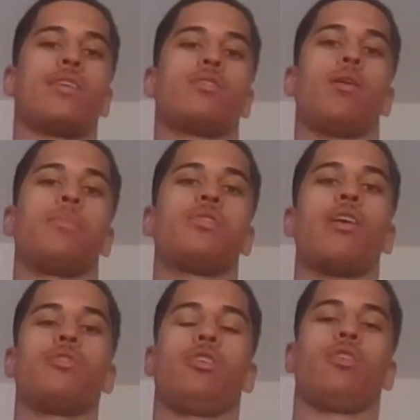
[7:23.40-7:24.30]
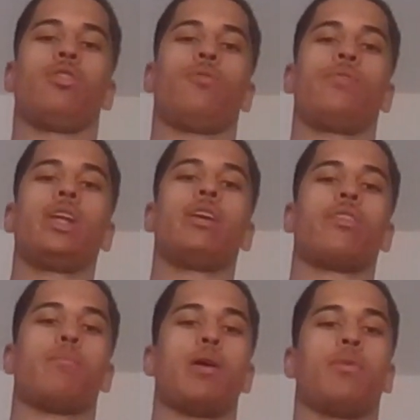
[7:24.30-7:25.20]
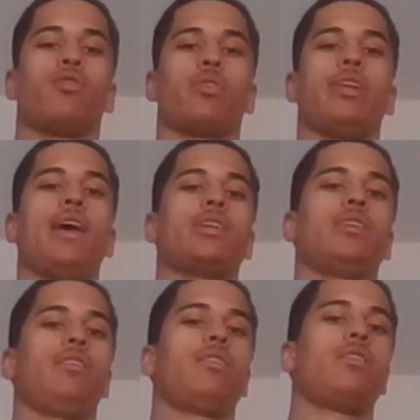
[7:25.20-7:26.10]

Number 7, not feeling the mind muscle connection.